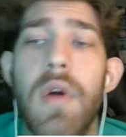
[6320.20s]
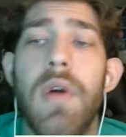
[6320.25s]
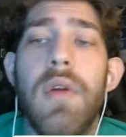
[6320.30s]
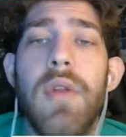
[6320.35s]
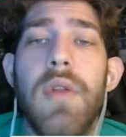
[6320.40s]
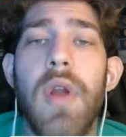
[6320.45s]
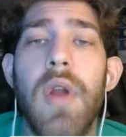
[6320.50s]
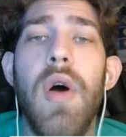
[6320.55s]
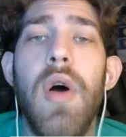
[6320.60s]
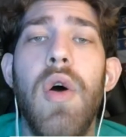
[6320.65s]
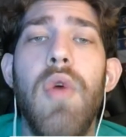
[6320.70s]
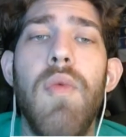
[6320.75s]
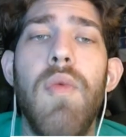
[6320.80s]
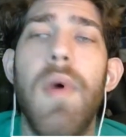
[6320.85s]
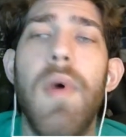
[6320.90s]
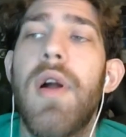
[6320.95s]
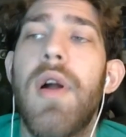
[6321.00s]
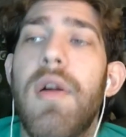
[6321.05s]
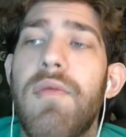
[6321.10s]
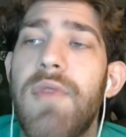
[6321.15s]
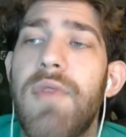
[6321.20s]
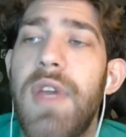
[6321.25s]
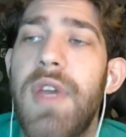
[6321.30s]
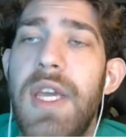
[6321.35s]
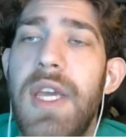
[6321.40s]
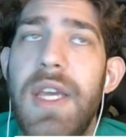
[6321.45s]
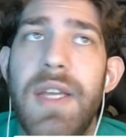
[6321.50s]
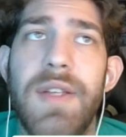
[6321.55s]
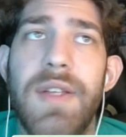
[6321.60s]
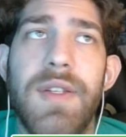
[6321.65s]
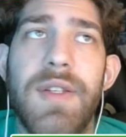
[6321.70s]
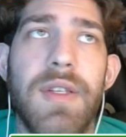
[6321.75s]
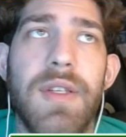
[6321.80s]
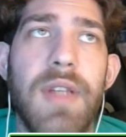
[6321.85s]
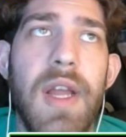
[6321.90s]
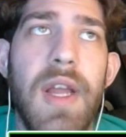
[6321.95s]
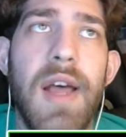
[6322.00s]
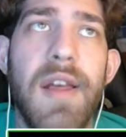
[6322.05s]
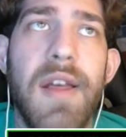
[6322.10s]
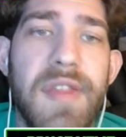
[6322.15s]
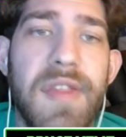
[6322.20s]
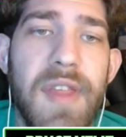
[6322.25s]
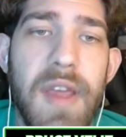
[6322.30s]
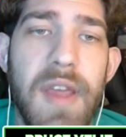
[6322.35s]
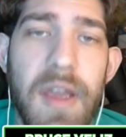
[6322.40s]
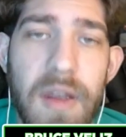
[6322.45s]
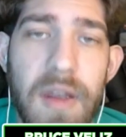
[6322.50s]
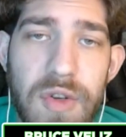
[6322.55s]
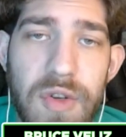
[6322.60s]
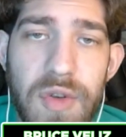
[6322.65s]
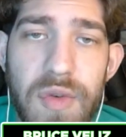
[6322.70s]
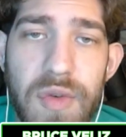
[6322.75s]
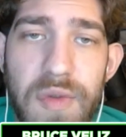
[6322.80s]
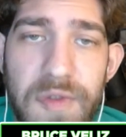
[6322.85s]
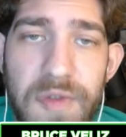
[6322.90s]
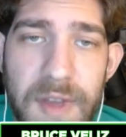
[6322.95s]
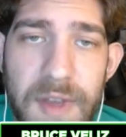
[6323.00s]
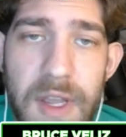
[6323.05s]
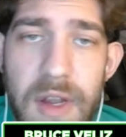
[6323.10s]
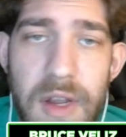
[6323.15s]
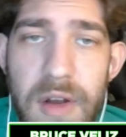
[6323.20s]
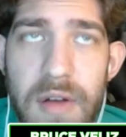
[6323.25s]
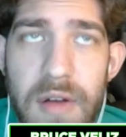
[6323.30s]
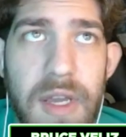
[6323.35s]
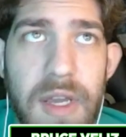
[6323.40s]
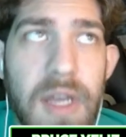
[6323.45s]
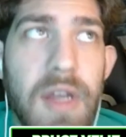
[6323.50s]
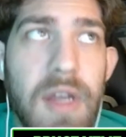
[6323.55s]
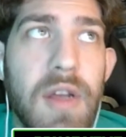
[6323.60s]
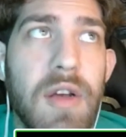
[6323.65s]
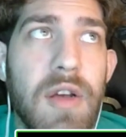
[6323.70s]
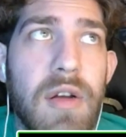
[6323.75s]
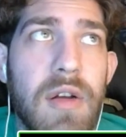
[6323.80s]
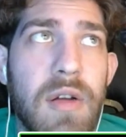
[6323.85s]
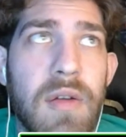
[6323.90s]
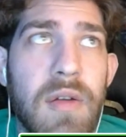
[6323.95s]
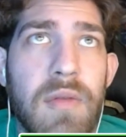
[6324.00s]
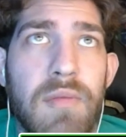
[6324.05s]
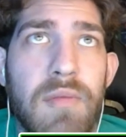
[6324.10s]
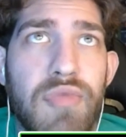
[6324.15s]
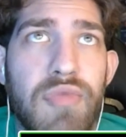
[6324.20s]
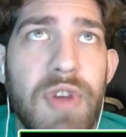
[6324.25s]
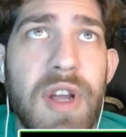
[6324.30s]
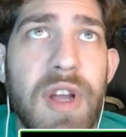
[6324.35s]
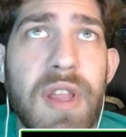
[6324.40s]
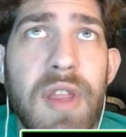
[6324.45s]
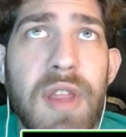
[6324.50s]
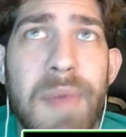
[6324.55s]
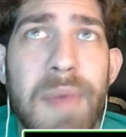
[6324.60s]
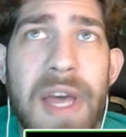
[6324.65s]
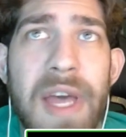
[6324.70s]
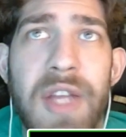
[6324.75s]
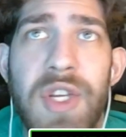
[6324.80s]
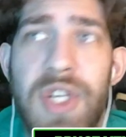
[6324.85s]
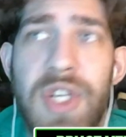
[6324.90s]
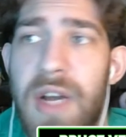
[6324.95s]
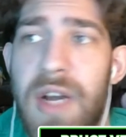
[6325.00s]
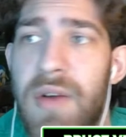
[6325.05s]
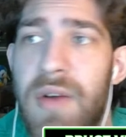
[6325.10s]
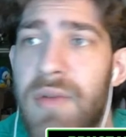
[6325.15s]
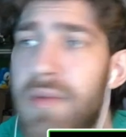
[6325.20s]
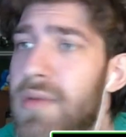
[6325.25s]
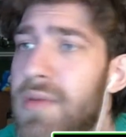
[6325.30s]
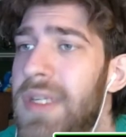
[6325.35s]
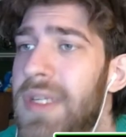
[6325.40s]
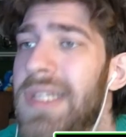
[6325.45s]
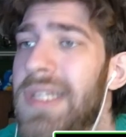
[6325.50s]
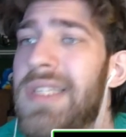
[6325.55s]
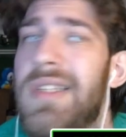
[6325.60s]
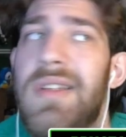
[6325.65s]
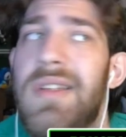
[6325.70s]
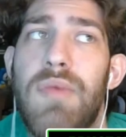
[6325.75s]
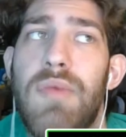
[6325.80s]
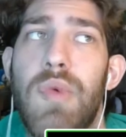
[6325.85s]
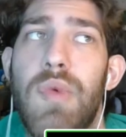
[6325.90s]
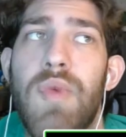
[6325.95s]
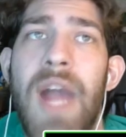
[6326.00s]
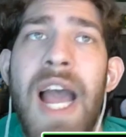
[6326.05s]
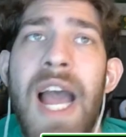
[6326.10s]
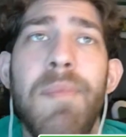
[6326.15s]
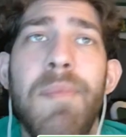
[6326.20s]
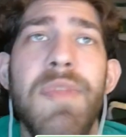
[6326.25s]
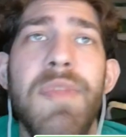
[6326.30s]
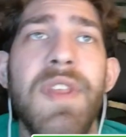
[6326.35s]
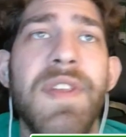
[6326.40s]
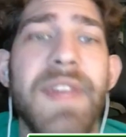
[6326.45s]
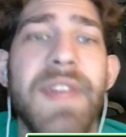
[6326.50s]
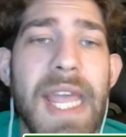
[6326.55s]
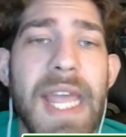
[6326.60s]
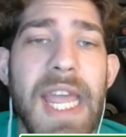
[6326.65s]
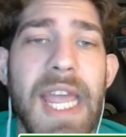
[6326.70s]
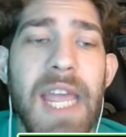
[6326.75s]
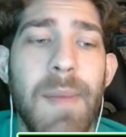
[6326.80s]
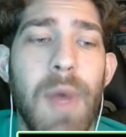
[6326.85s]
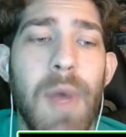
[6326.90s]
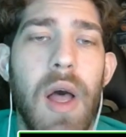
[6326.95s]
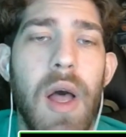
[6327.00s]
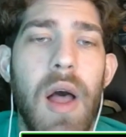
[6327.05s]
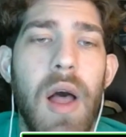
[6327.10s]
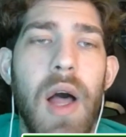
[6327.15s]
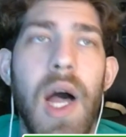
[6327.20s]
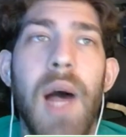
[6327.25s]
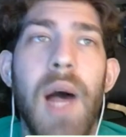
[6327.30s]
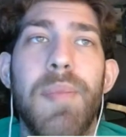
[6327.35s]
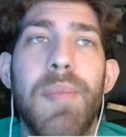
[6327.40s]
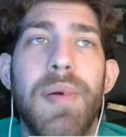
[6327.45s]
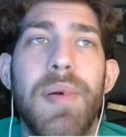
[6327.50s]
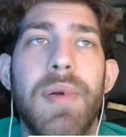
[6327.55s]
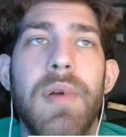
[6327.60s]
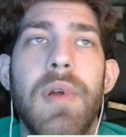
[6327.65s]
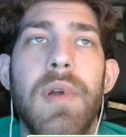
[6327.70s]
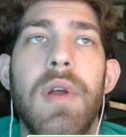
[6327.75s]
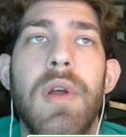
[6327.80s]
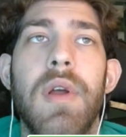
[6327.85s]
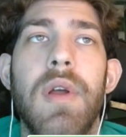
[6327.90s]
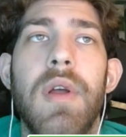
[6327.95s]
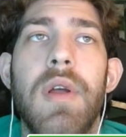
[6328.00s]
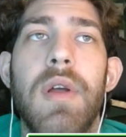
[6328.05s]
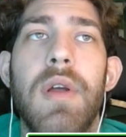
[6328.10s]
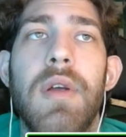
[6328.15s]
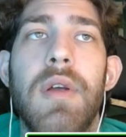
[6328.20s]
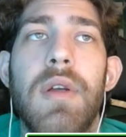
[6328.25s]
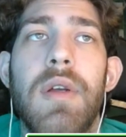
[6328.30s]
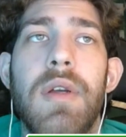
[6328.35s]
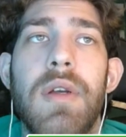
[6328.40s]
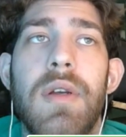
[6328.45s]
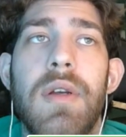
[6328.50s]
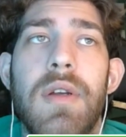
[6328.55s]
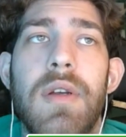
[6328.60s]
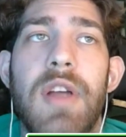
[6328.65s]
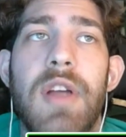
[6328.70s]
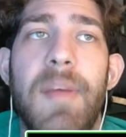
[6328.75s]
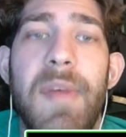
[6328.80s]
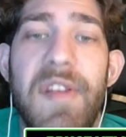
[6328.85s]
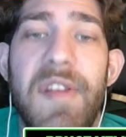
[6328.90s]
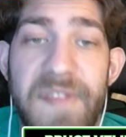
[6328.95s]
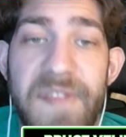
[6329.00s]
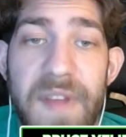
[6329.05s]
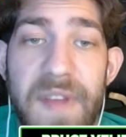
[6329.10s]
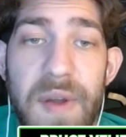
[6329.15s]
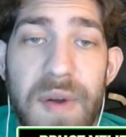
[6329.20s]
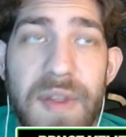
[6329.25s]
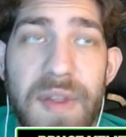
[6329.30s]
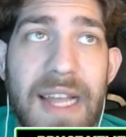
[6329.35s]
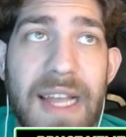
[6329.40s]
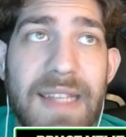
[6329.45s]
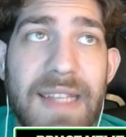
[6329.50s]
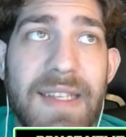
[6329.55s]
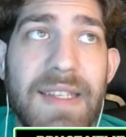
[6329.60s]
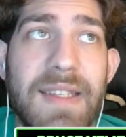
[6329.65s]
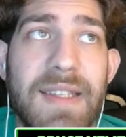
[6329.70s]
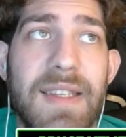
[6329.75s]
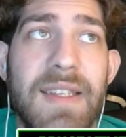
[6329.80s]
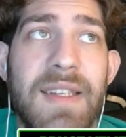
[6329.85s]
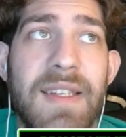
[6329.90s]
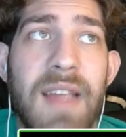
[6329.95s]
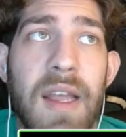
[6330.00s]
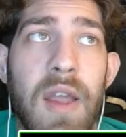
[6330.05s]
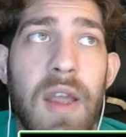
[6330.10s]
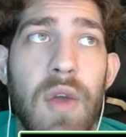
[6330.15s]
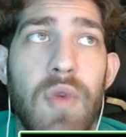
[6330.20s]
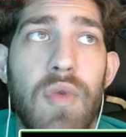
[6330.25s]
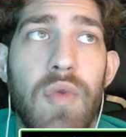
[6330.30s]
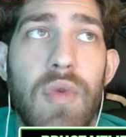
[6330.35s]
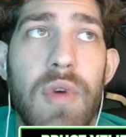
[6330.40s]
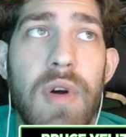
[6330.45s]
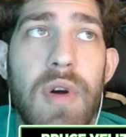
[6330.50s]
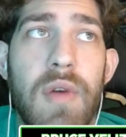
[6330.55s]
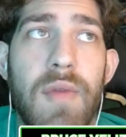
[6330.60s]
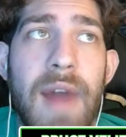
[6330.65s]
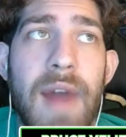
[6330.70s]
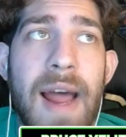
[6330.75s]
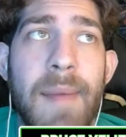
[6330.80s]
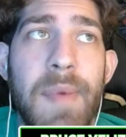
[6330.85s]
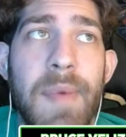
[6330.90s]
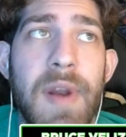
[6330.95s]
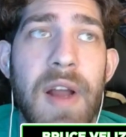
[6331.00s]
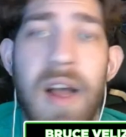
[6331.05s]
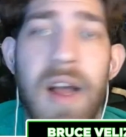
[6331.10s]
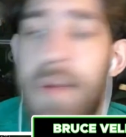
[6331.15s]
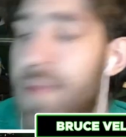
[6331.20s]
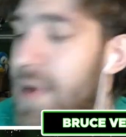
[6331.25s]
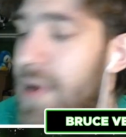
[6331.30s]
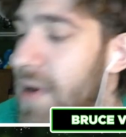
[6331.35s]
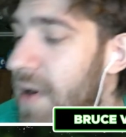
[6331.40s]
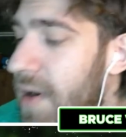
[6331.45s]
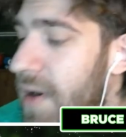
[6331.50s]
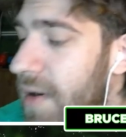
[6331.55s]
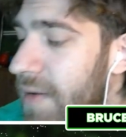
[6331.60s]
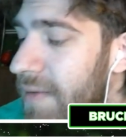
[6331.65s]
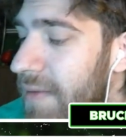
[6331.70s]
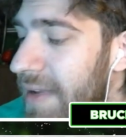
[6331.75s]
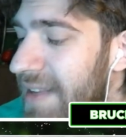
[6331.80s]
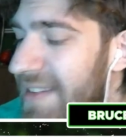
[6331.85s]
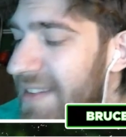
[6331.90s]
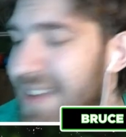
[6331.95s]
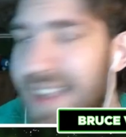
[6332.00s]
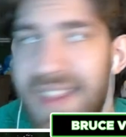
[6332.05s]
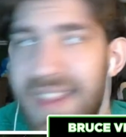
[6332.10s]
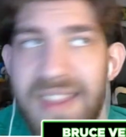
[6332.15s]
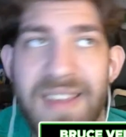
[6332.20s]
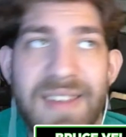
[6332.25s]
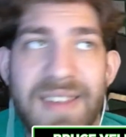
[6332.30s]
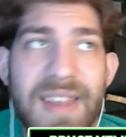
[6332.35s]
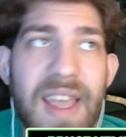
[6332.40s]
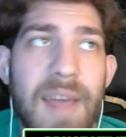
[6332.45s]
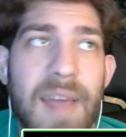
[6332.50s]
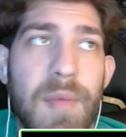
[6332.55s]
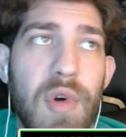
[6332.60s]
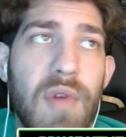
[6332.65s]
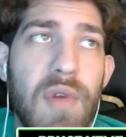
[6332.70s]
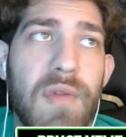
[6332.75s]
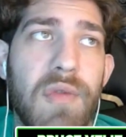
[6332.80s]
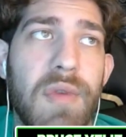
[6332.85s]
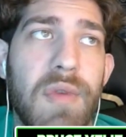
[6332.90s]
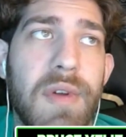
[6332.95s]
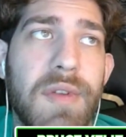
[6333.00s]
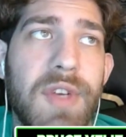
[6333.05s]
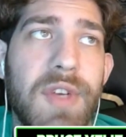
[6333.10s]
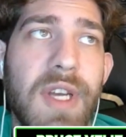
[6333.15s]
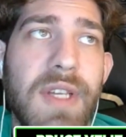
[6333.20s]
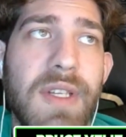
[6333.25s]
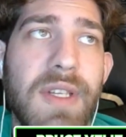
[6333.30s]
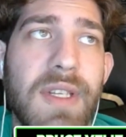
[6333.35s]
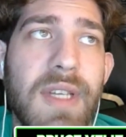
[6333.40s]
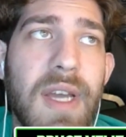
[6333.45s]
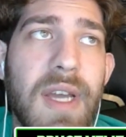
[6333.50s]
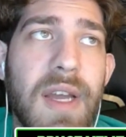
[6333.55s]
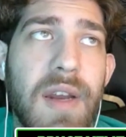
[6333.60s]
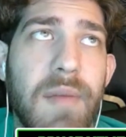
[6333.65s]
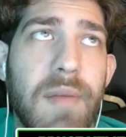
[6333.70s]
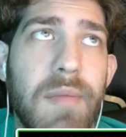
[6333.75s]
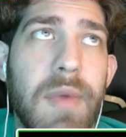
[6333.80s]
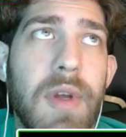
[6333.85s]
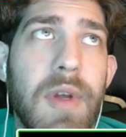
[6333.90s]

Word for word: No worries. Nothing to fear here. Bring the bench out. Just wrap this game up. I've been feeling that since the second quarter. Wrap it up. Call it. Let's get this game over with. Jason Tatum.